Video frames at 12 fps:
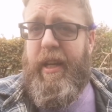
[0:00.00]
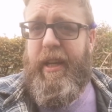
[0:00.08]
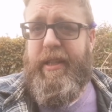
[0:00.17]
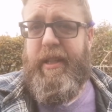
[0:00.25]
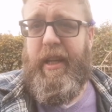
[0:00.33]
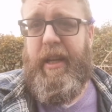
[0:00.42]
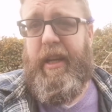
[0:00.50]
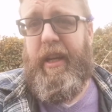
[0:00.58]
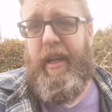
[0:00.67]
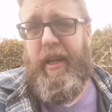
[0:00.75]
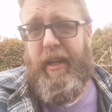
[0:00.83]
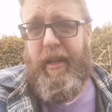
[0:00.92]

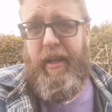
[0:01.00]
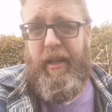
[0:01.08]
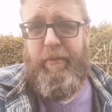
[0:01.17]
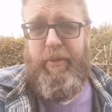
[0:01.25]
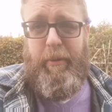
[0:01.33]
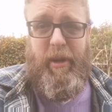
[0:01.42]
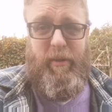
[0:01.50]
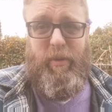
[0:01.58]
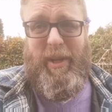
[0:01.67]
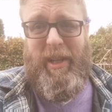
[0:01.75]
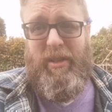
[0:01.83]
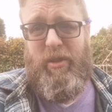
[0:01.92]
that in probably another
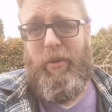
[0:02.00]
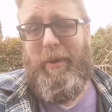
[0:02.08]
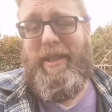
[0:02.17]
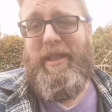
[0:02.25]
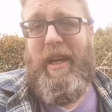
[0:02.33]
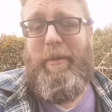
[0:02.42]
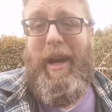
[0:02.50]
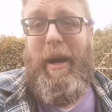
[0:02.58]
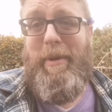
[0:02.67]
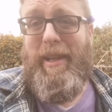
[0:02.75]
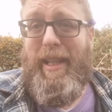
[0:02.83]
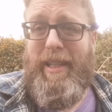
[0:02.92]
week's, 2 weeks time,
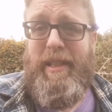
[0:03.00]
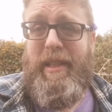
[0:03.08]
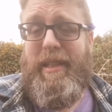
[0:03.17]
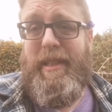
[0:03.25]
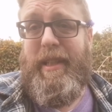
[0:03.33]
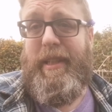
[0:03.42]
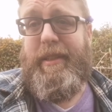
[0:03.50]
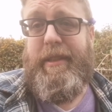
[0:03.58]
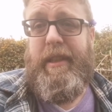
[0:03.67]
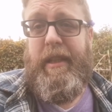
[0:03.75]
I'll be collecting this seed,